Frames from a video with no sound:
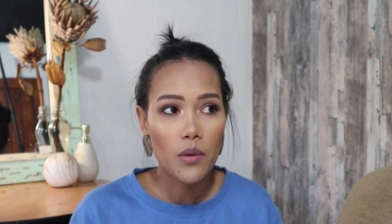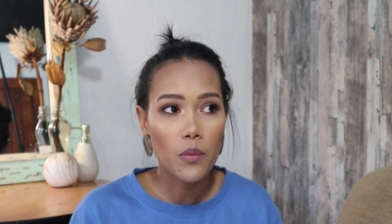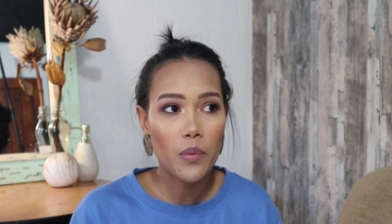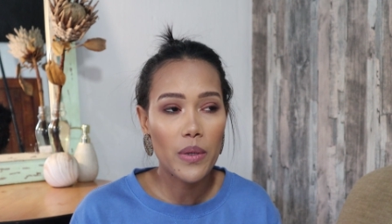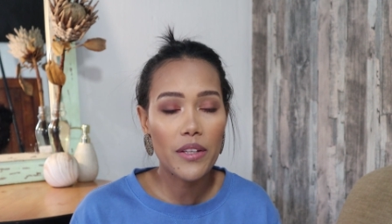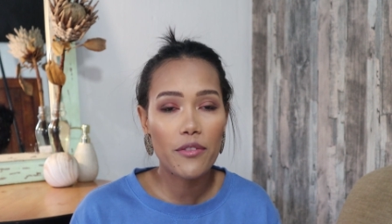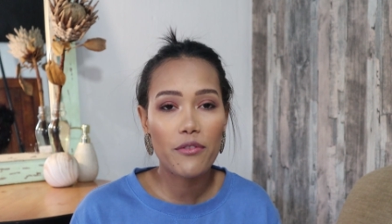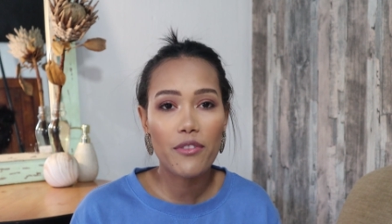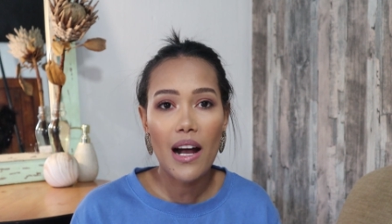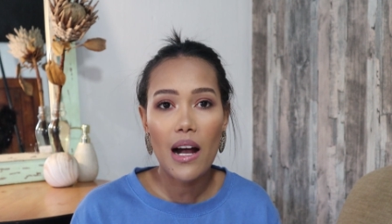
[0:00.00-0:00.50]

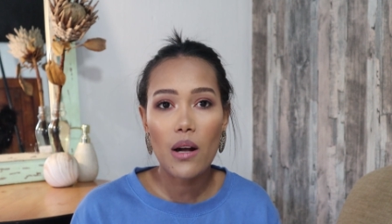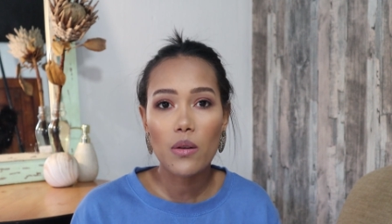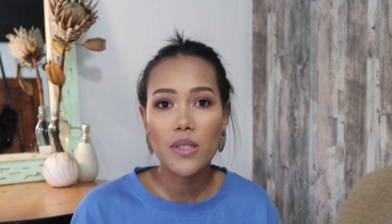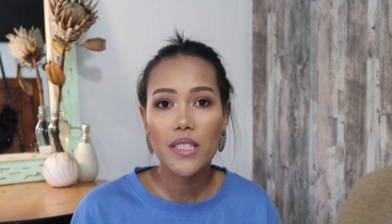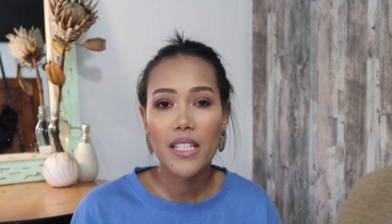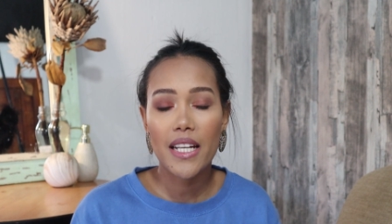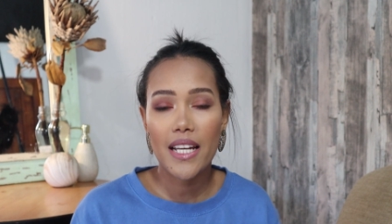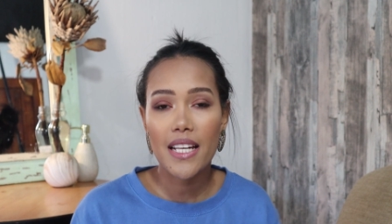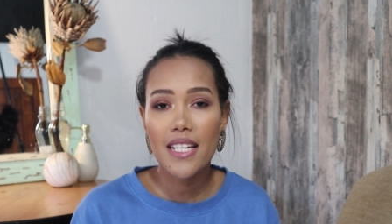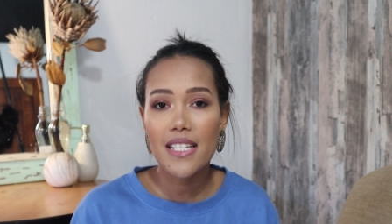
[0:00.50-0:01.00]
We
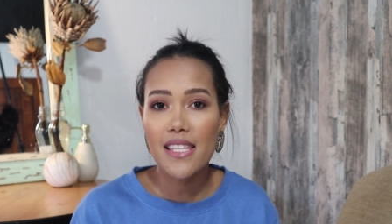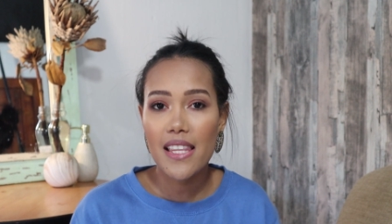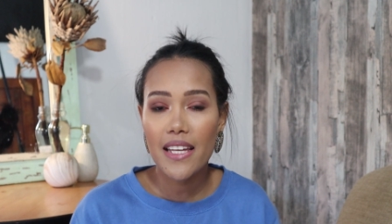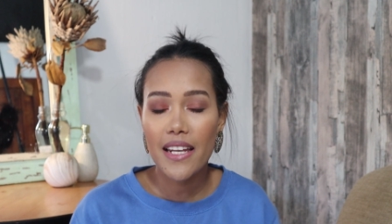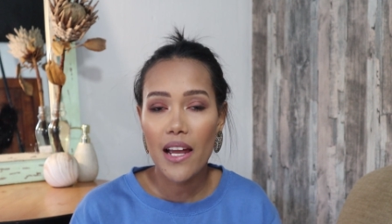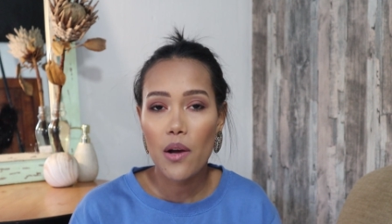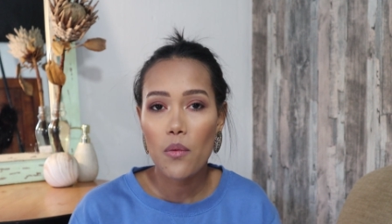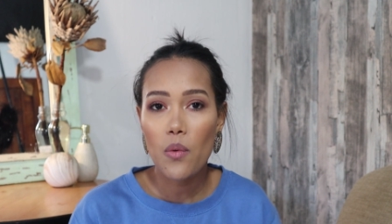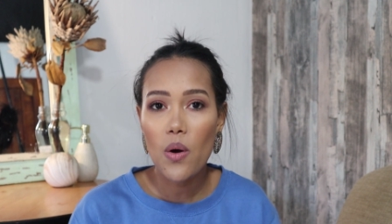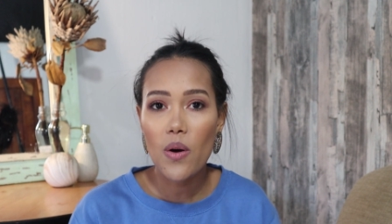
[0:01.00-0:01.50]
found days
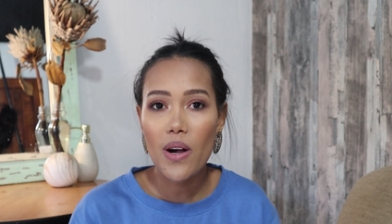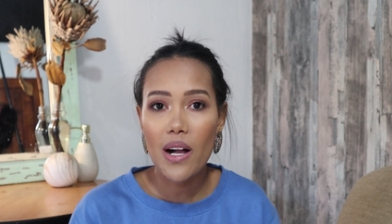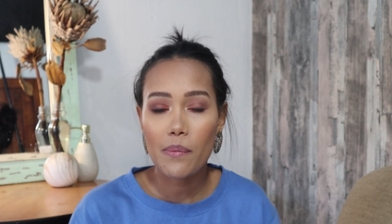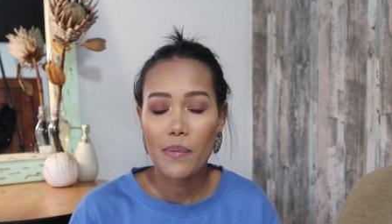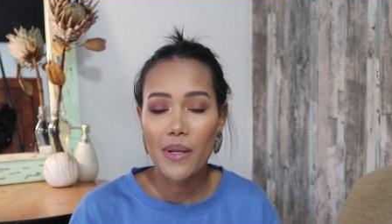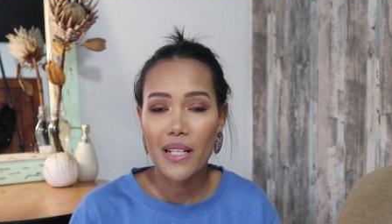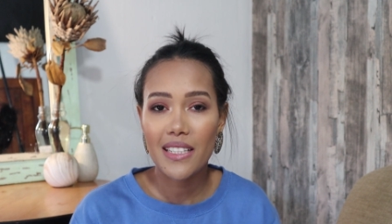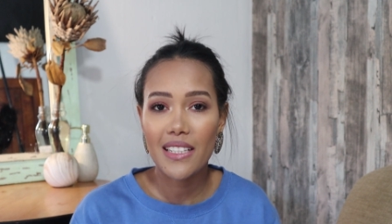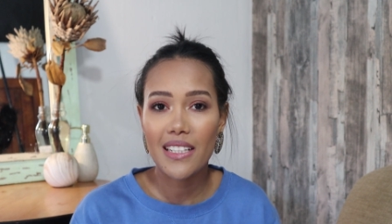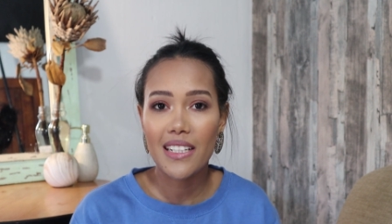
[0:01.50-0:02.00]
that I woke up
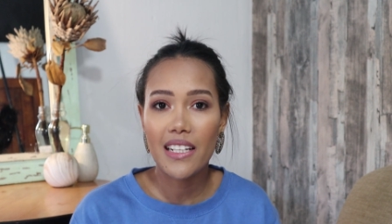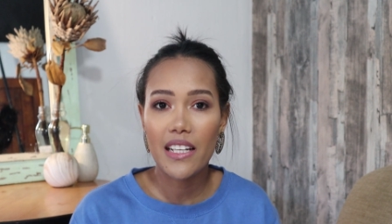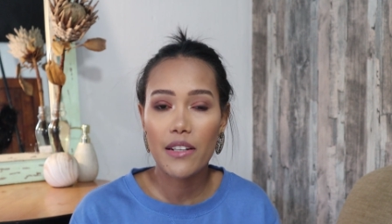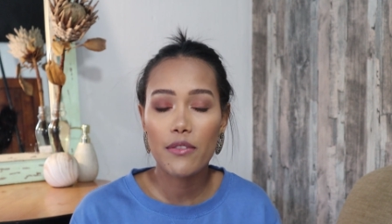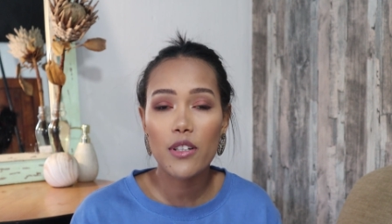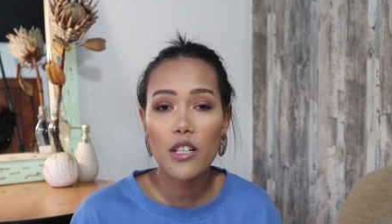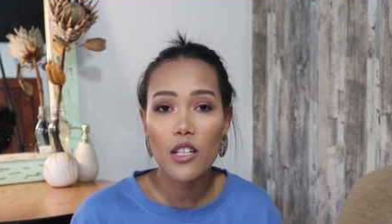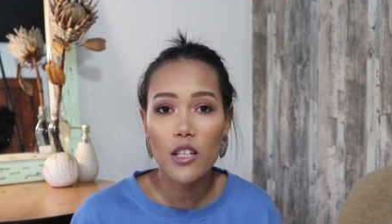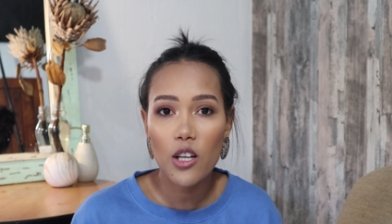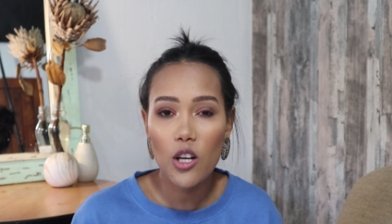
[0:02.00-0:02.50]
at
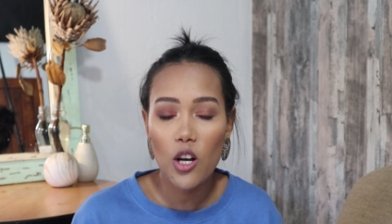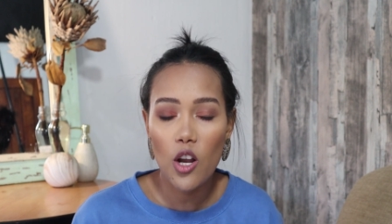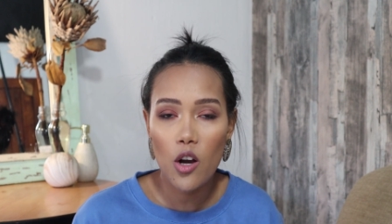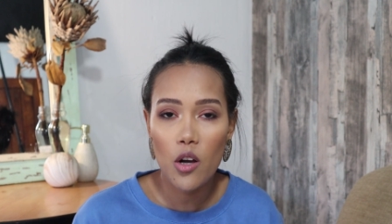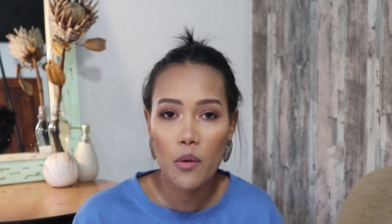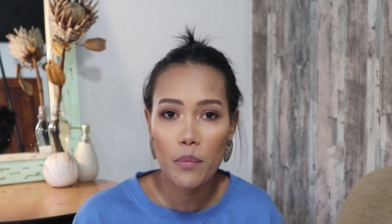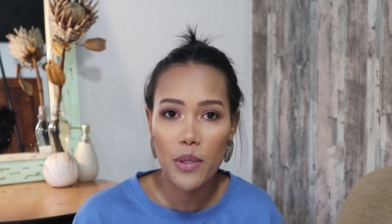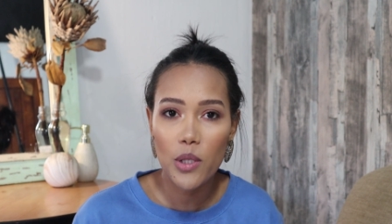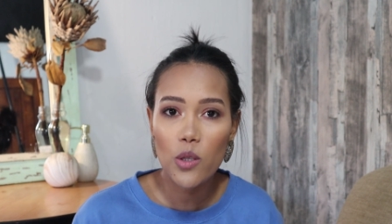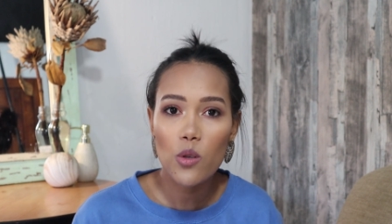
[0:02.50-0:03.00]
11
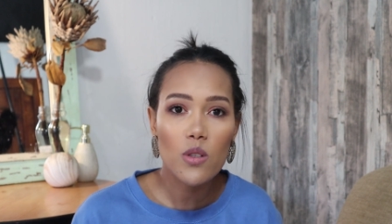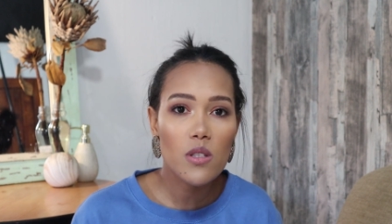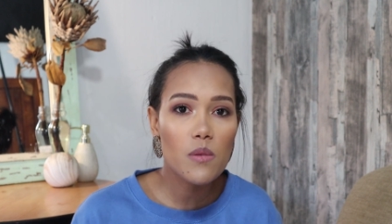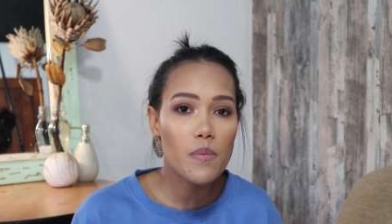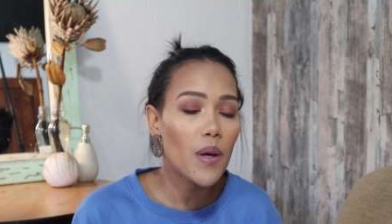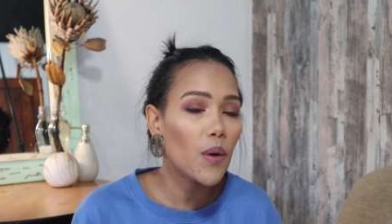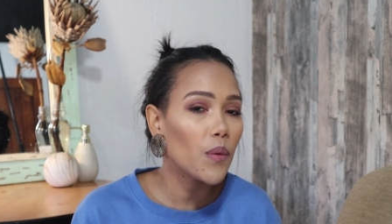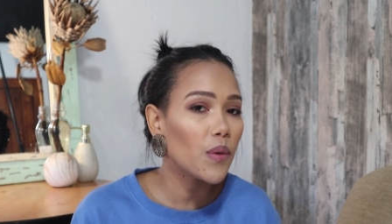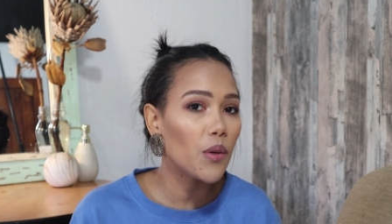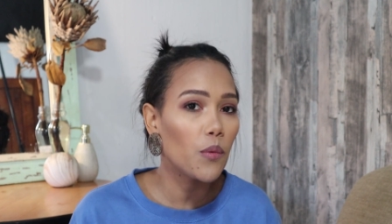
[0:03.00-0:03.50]
o'clock because
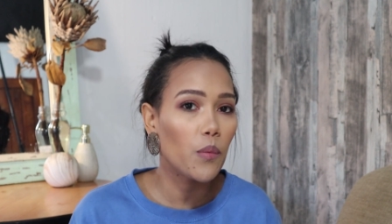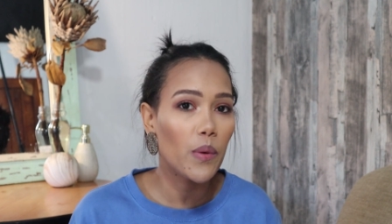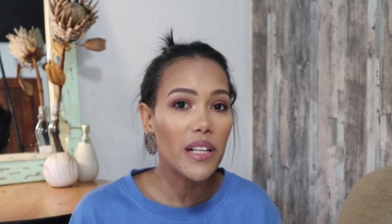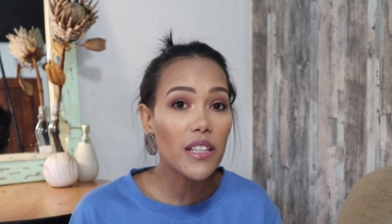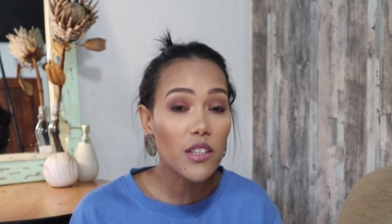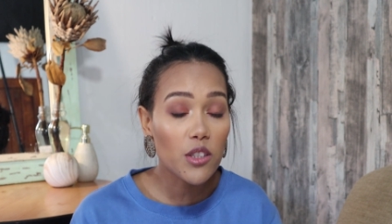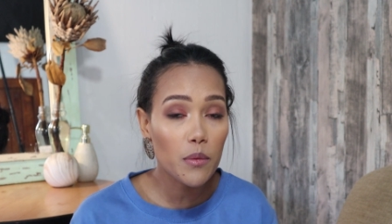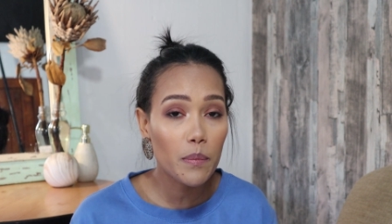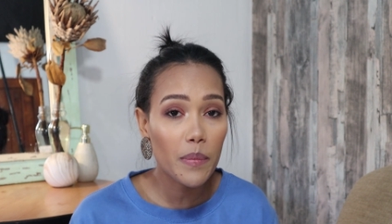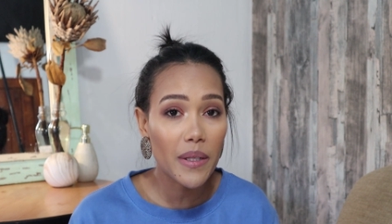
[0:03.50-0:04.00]
we only
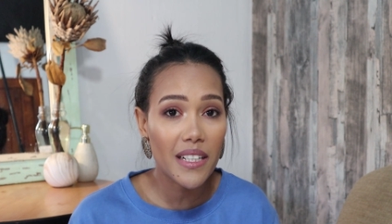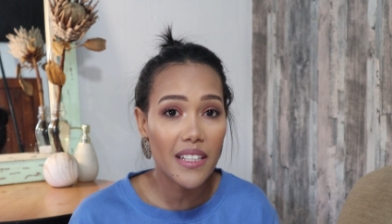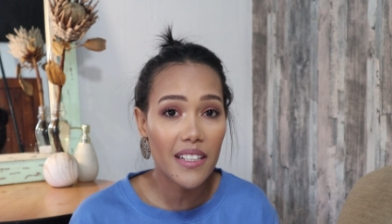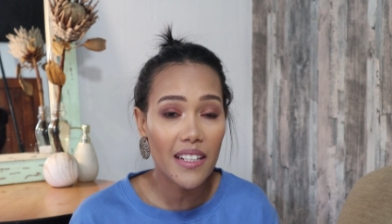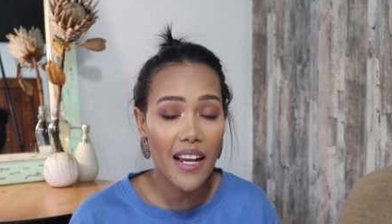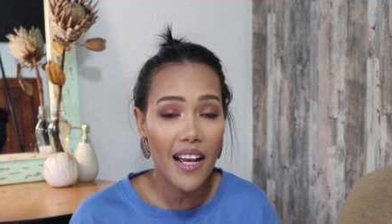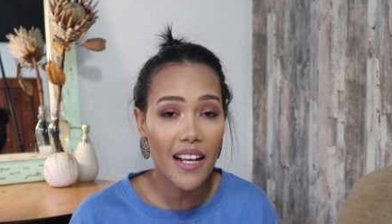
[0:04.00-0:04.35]
went to bed